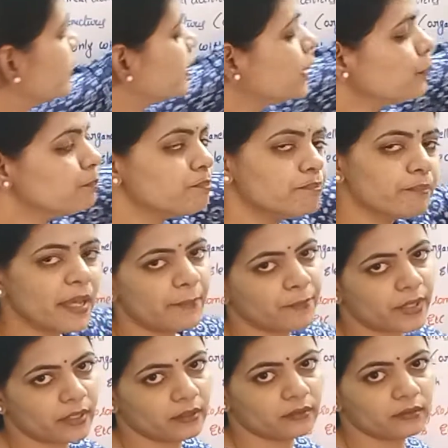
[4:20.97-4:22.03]
with a
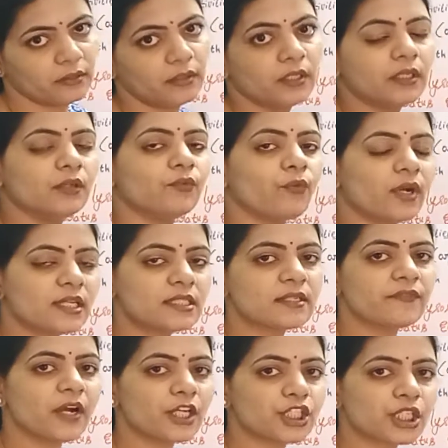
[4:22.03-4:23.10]
membrane. What is
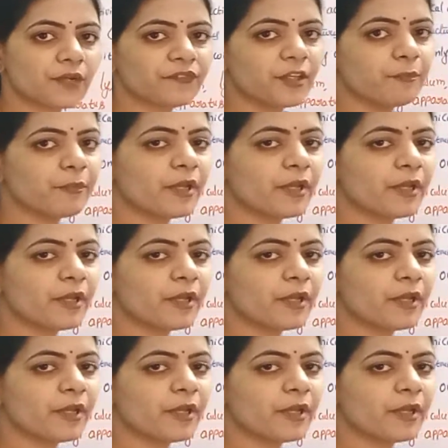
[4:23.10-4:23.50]
the function of the